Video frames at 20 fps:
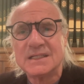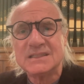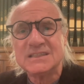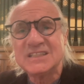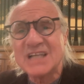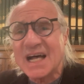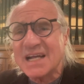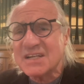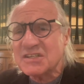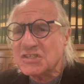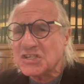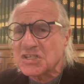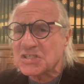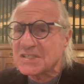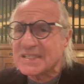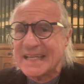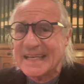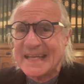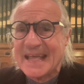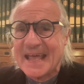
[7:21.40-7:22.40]
not just
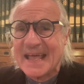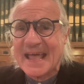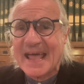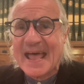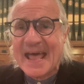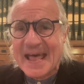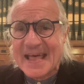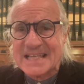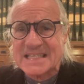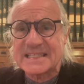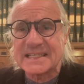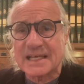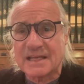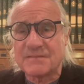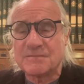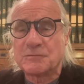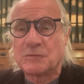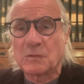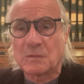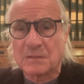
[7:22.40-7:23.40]
an asset
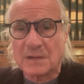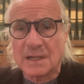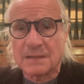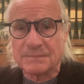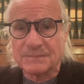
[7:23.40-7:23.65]
for